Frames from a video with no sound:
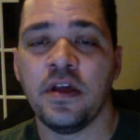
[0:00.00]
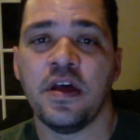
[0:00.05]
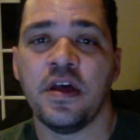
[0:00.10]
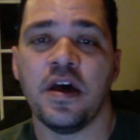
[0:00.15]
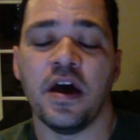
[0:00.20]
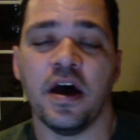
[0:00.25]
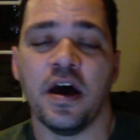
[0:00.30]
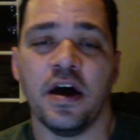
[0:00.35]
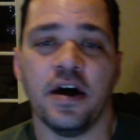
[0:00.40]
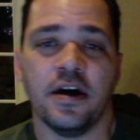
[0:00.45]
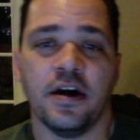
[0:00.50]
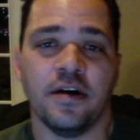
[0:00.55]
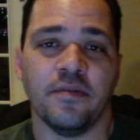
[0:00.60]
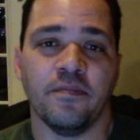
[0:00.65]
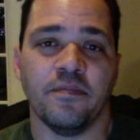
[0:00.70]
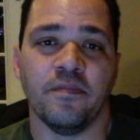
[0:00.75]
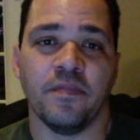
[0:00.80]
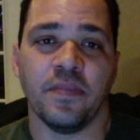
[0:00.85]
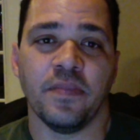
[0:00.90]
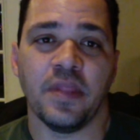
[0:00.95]

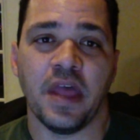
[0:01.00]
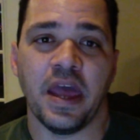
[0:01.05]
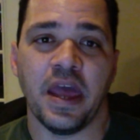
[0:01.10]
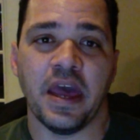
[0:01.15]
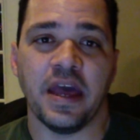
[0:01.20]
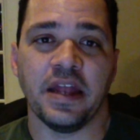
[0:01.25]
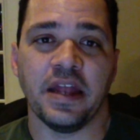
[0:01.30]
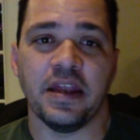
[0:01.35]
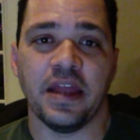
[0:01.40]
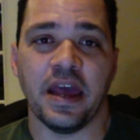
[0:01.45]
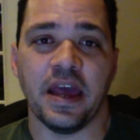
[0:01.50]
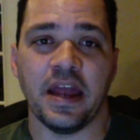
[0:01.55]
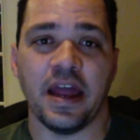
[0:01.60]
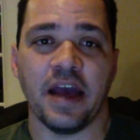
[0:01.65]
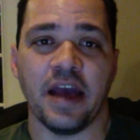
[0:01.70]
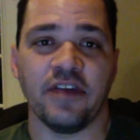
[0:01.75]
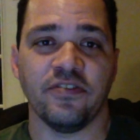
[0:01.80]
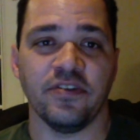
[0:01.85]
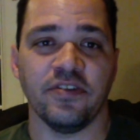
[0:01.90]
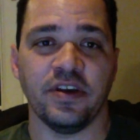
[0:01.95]
And it
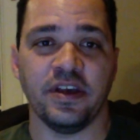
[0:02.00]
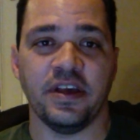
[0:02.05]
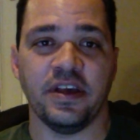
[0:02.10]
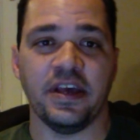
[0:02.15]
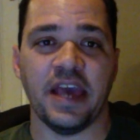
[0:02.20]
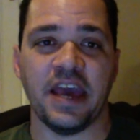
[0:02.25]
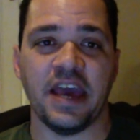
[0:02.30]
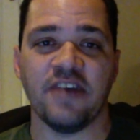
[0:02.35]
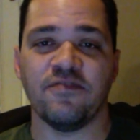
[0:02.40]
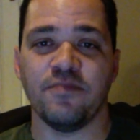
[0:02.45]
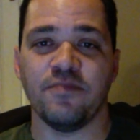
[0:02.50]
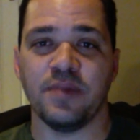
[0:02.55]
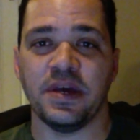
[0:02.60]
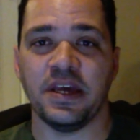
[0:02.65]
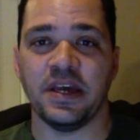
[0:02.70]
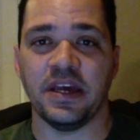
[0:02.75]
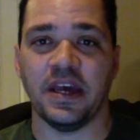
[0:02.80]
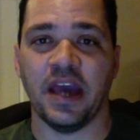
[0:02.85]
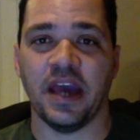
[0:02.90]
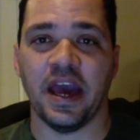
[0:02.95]
actually gave
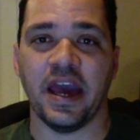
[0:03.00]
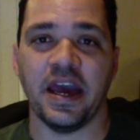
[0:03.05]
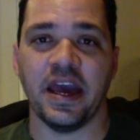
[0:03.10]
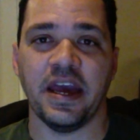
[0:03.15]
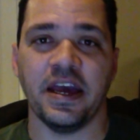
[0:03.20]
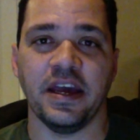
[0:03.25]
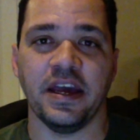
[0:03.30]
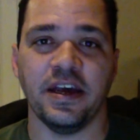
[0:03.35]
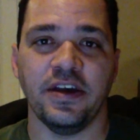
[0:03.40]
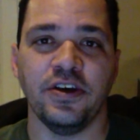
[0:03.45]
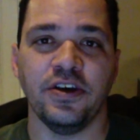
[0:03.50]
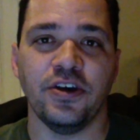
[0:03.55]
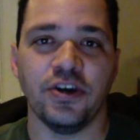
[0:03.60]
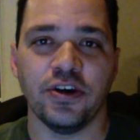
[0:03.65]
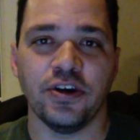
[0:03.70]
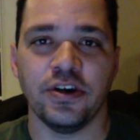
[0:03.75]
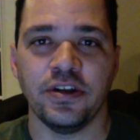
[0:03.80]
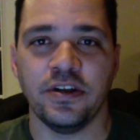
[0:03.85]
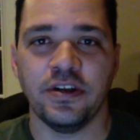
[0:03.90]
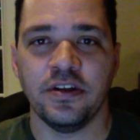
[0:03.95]
me a
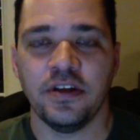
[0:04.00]
good